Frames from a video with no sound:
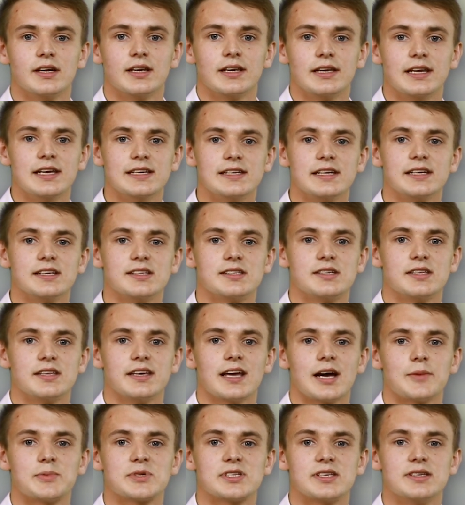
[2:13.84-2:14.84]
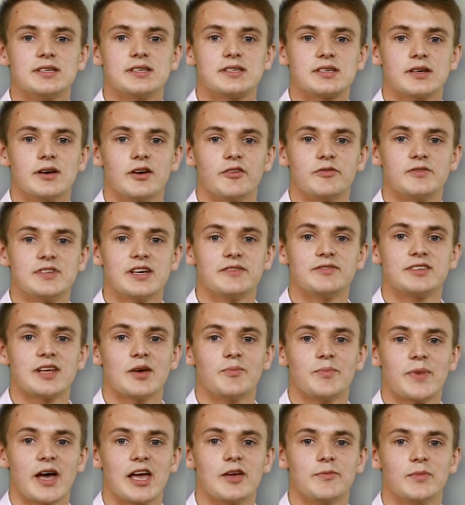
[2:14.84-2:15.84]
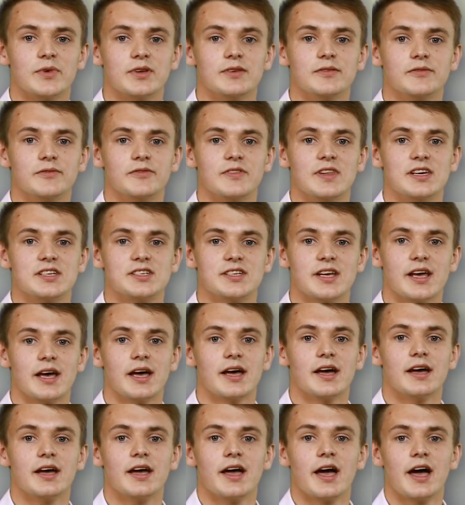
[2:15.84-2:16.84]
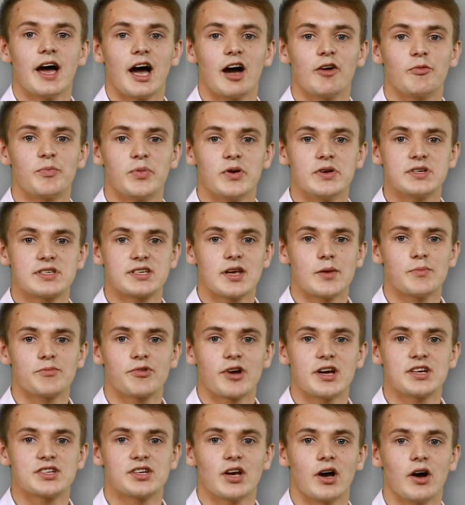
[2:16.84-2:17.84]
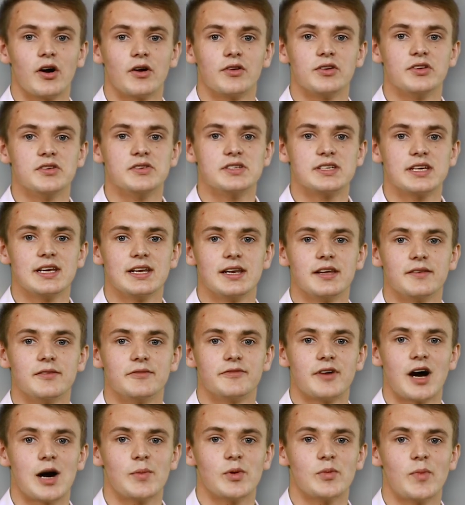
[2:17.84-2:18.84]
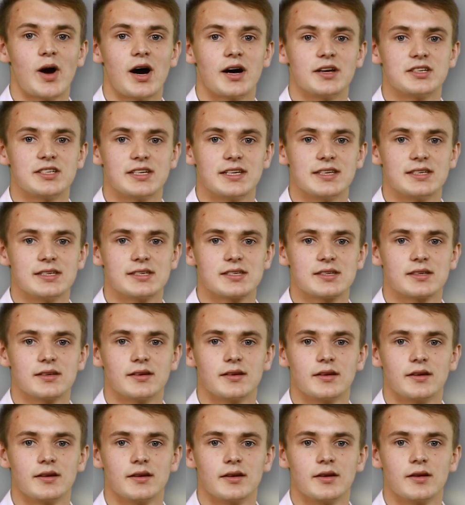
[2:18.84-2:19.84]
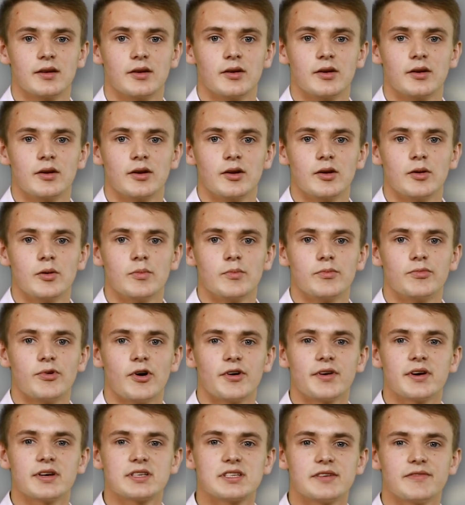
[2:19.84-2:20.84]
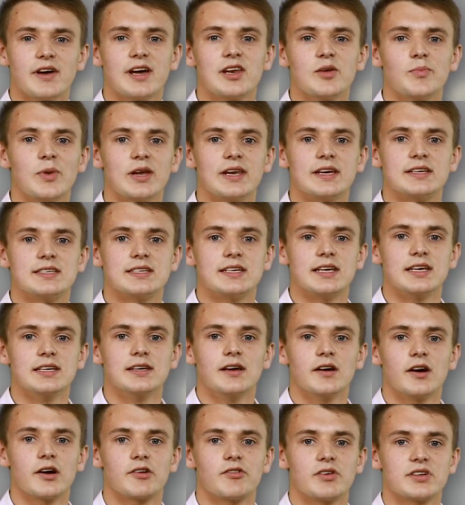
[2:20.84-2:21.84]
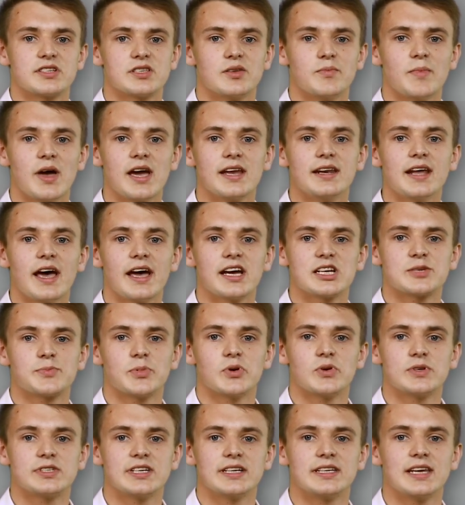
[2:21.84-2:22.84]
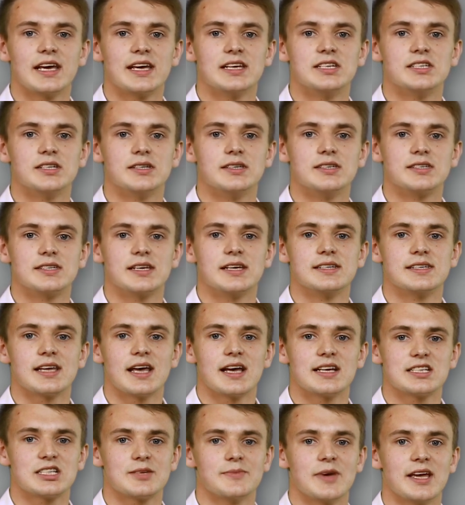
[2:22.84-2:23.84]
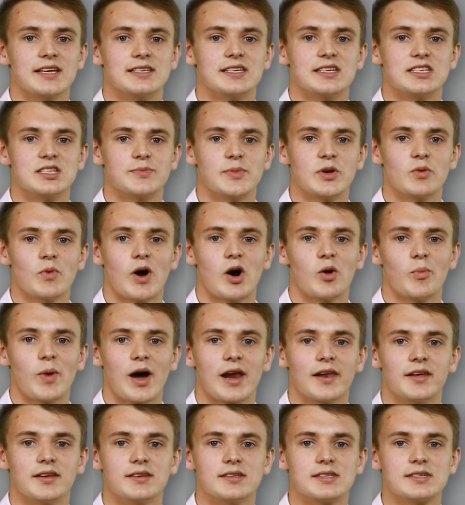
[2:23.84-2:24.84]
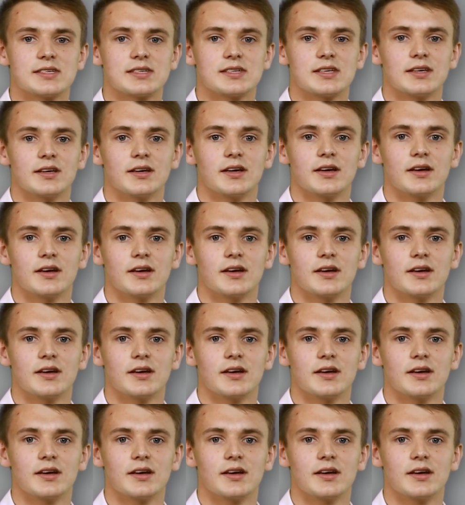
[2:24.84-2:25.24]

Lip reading: leading to the absence of dividend payment for this year, have put some pressure on New Zealand farmer margins. Product availability across the main exporting nations is estimated to be well balanced.